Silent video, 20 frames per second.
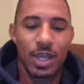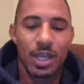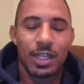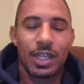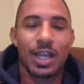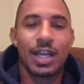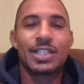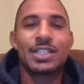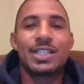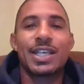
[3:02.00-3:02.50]

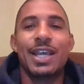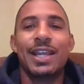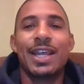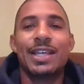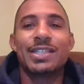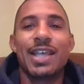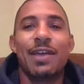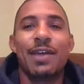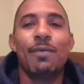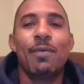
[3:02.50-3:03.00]
Like I say, they
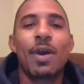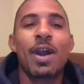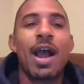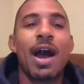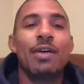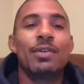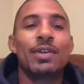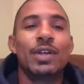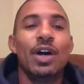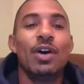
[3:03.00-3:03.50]
say wear
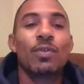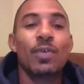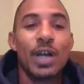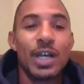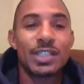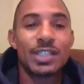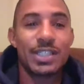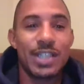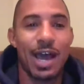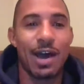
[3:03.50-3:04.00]
out, don't
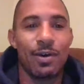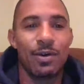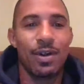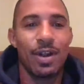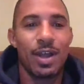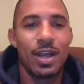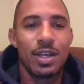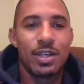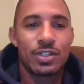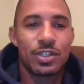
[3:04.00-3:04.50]
rust out.
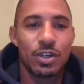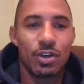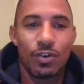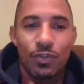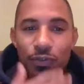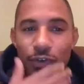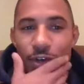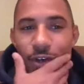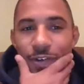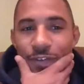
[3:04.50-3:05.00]
So
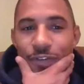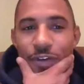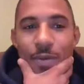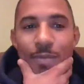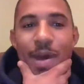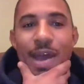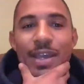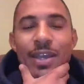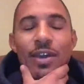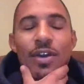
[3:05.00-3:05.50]
for
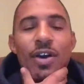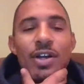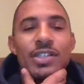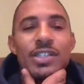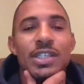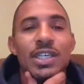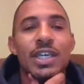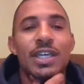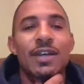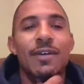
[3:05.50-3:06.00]
Mikey
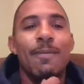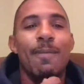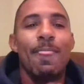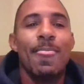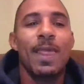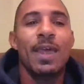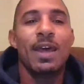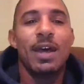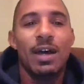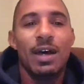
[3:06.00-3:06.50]
Garcia,
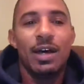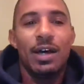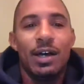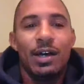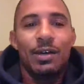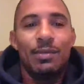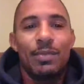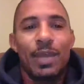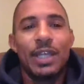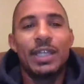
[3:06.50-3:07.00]

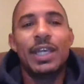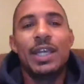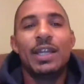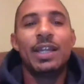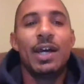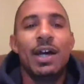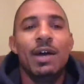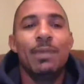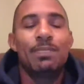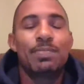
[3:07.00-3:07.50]
and then
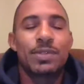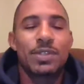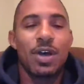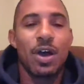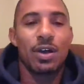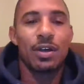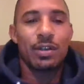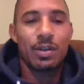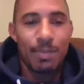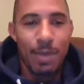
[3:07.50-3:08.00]

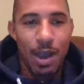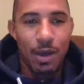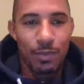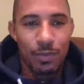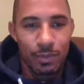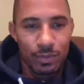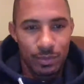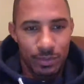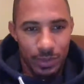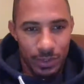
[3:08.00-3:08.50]
talking
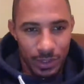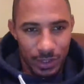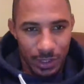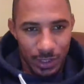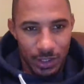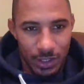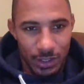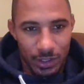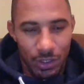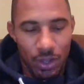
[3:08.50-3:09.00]
about
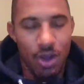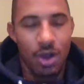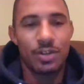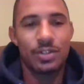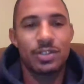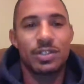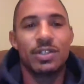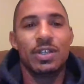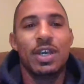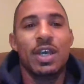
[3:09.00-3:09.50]
the
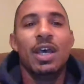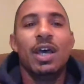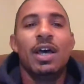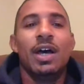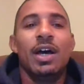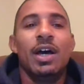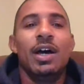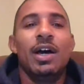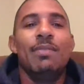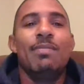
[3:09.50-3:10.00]
loss,
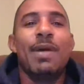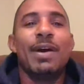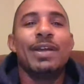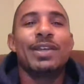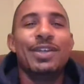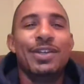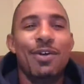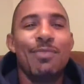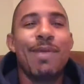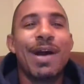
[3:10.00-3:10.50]

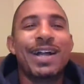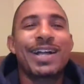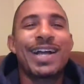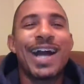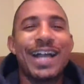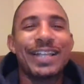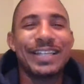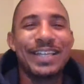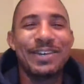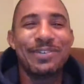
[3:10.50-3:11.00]
my
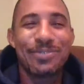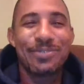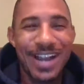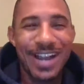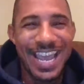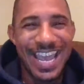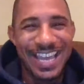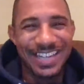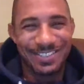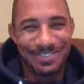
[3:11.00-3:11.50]
colleague
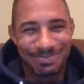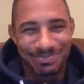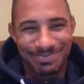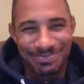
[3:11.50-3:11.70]
Red,